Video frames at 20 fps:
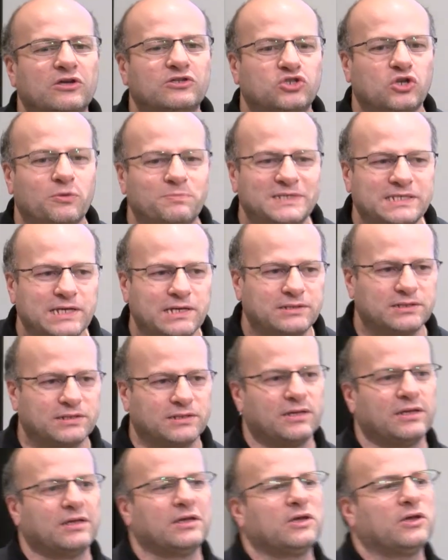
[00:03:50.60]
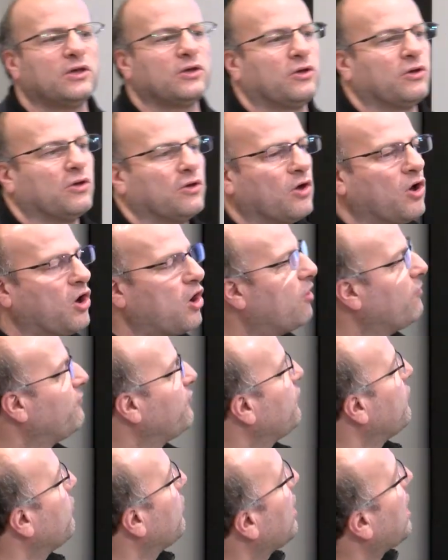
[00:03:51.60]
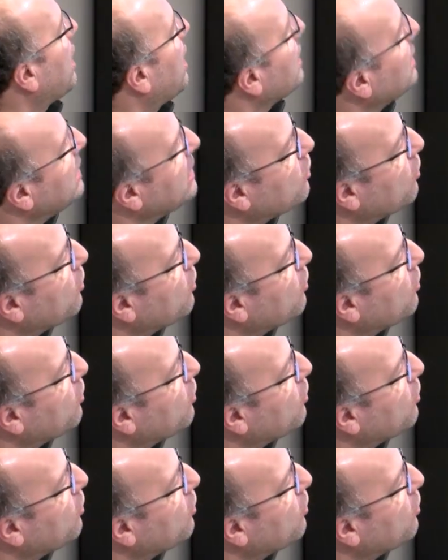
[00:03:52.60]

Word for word: a subset uh, of uh, highly